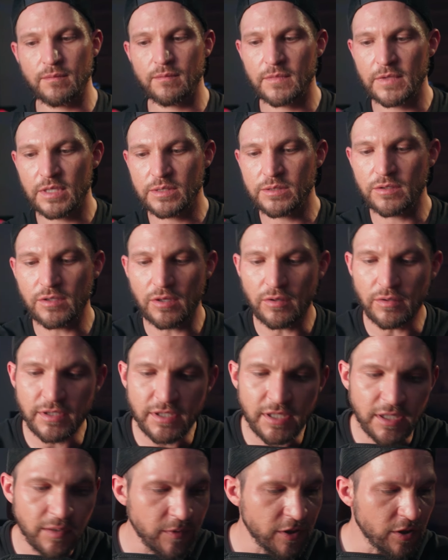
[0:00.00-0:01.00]
So the only
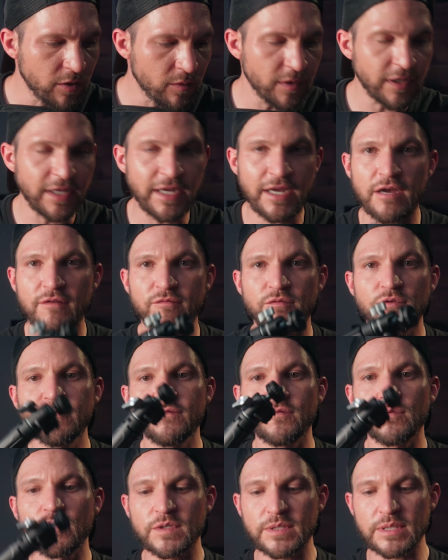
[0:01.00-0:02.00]
thing we don't really have room
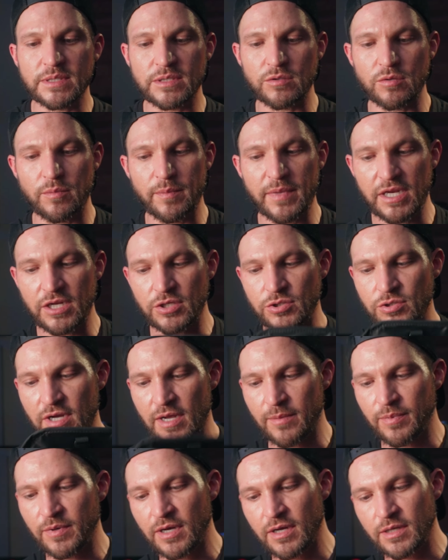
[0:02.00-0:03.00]
for is this little mini
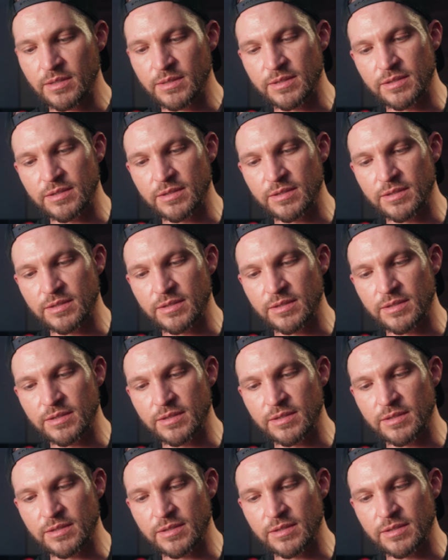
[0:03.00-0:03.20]
tripod.